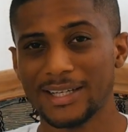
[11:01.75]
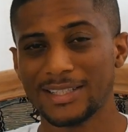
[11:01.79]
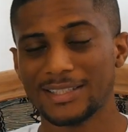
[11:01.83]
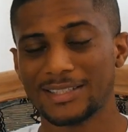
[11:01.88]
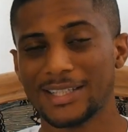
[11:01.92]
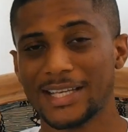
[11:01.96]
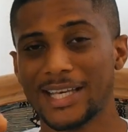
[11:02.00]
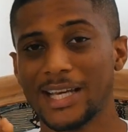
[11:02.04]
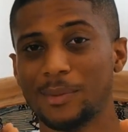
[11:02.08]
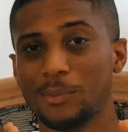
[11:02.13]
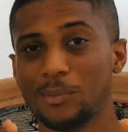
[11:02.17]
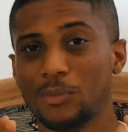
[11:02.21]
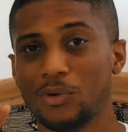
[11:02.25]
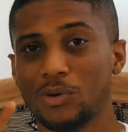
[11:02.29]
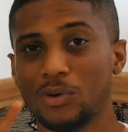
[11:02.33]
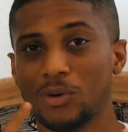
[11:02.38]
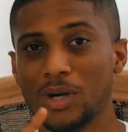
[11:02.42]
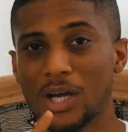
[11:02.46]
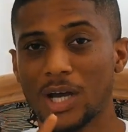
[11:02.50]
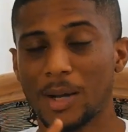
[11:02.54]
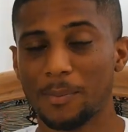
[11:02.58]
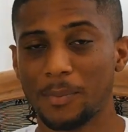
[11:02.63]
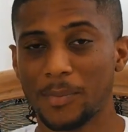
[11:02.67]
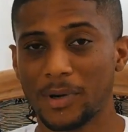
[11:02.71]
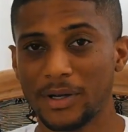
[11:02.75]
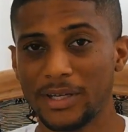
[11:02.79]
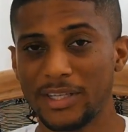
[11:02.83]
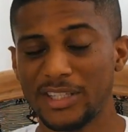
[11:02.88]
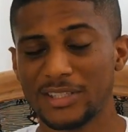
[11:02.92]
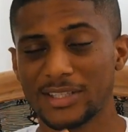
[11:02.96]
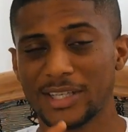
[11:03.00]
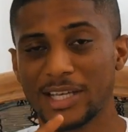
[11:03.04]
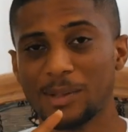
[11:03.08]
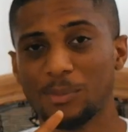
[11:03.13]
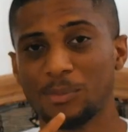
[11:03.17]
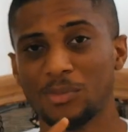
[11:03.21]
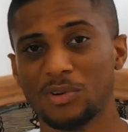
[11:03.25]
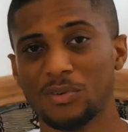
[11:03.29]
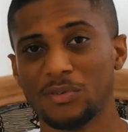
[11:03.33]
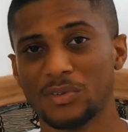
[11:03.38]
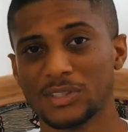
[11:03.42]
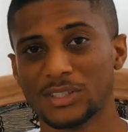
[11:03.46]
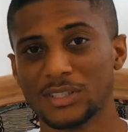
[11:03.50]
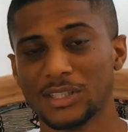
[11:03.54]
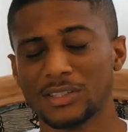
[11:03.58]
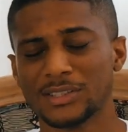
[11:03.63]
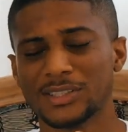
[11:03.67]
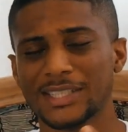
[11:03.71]
to get more money, to get more
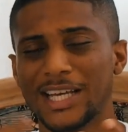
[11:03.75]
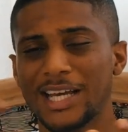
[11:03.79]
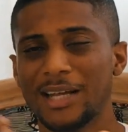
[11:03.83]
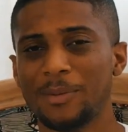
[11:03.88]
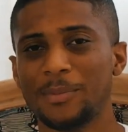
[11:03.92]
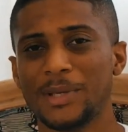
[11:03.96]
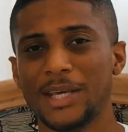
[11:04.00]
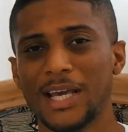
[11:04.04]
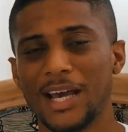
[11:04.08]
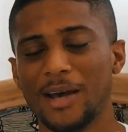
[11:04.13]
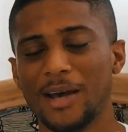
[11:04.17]
results, and be